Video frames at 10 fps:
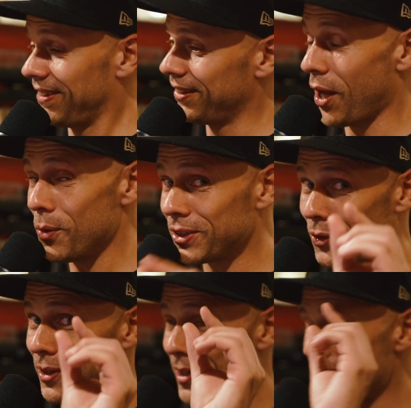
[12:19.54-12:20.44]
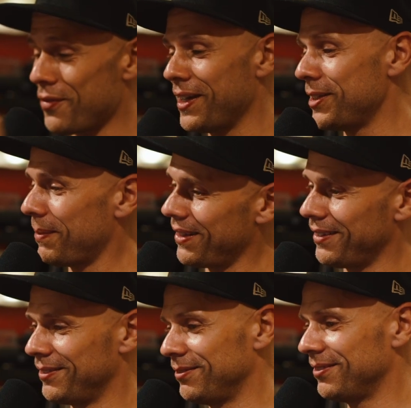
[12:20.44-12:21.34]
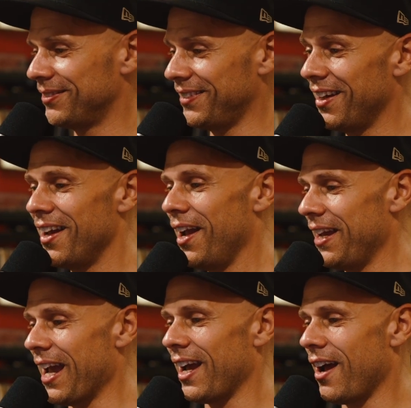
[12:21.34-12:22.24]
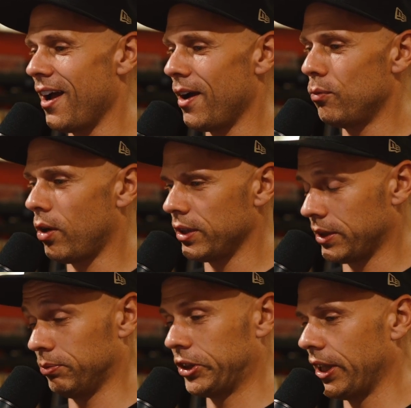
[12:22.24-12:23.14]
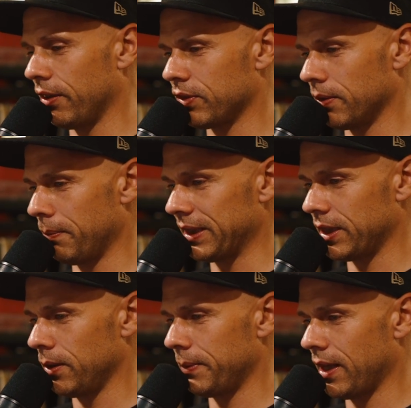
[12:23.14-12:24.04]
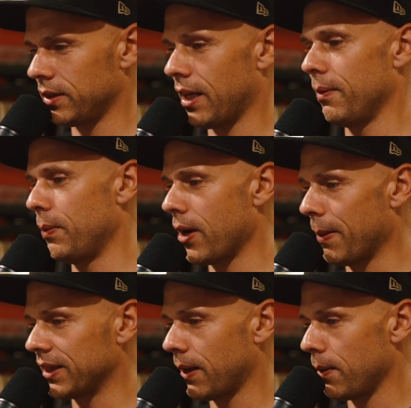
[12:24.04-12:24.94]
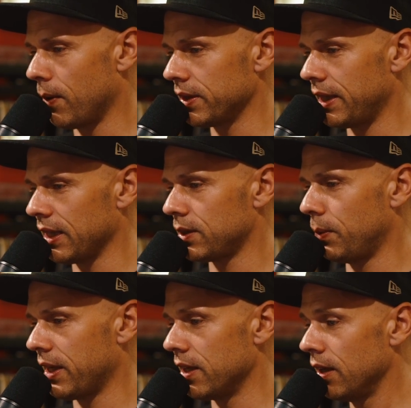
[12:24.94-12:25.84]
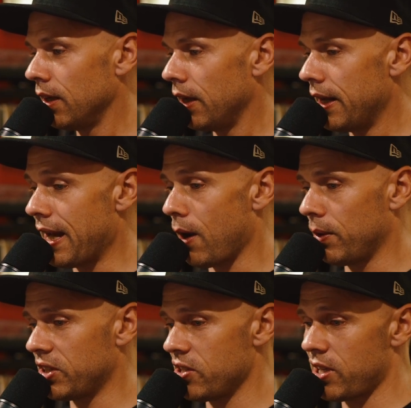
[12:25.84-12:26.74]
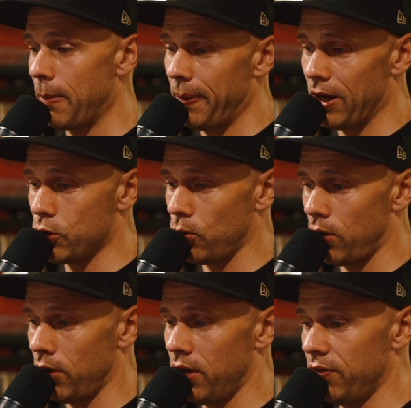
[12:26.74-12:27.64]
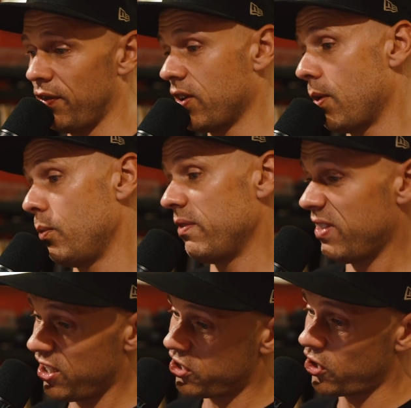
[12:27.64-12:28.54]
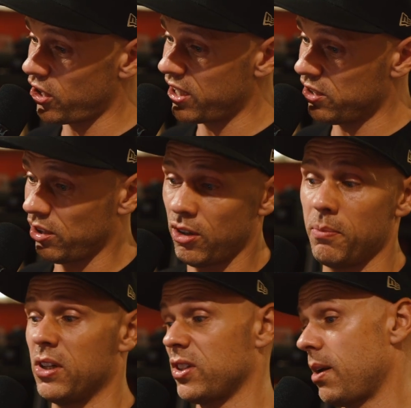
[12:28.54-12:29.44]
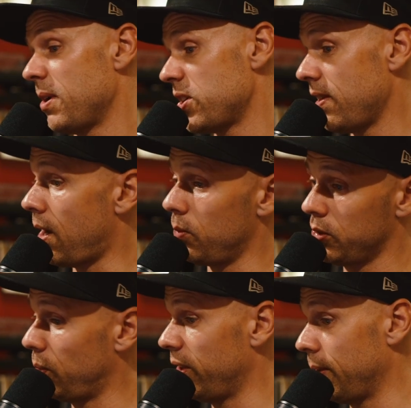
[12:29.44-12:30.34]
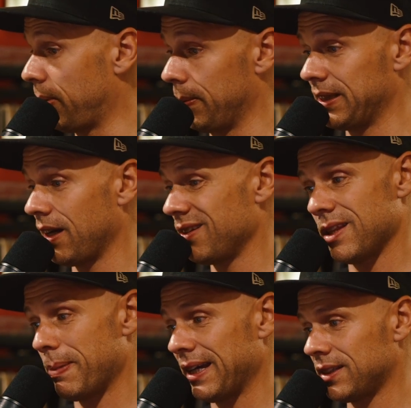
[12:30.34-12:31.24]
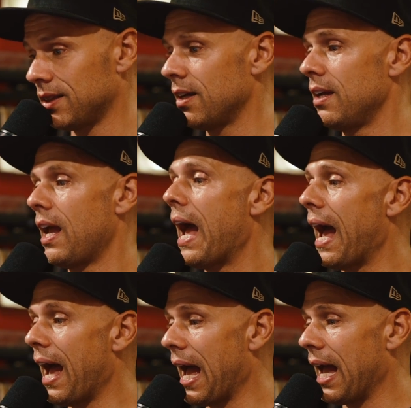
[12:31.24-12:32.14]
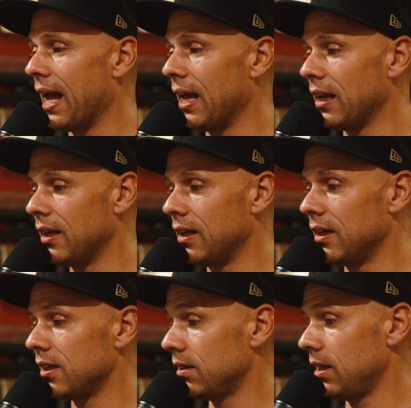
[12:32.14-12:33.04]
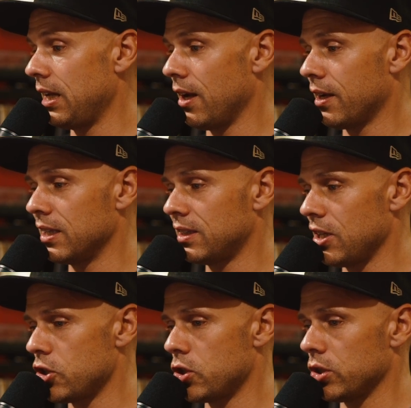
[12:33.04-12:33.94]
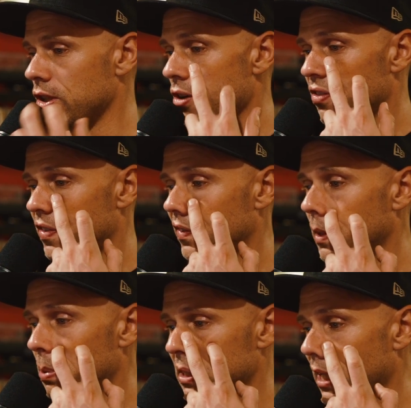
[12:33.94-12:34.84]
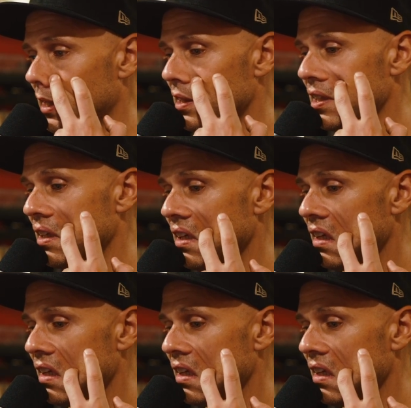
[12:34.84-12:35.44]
Those tiny little things, man. Yeah, right. Shit, I've gone and messed it up now. So we'll go back to how it was. Yes, wicked. Now, as you can see, a bit of drive. I've gone with this circuit type because I imagine that was one that probably sounded the best. And yeah, you can see it's just over 50%